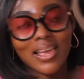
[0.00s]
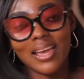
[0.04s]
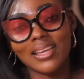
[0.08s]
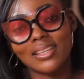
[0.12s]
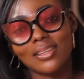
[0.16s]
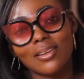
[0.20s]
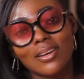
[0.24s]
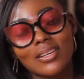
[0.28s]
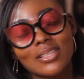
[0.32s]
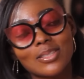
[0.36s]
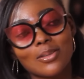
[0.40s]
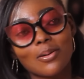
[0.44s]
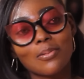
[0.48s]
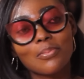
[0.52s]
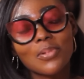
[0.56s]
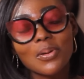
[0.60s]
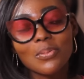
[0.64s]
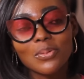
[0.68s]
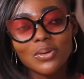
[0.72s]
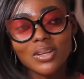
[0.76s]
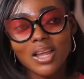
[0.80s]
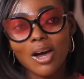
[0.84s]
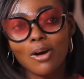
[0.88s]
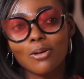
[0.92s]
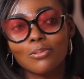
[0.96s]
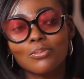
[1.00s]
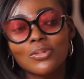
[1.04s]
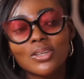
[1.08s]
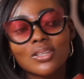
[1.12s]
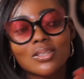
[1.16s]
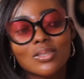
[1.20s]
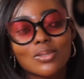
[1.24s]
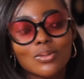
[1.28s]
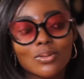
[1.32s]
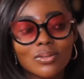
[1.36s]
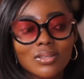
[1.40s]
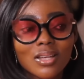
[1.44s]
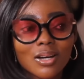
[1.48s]
Like, there are some people that will
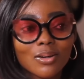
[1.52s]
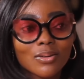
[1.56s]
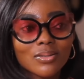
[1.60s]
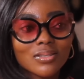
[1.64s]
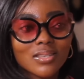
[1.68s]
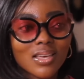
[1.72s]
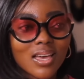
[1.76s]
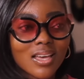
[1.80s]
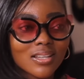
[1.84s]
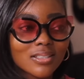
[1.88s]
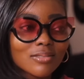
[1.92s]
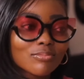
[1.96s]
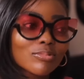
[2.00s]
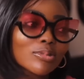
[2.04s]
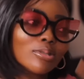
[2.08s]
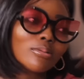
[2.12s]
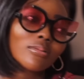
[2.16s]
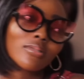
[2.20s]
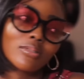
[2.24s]
meet you, that will say,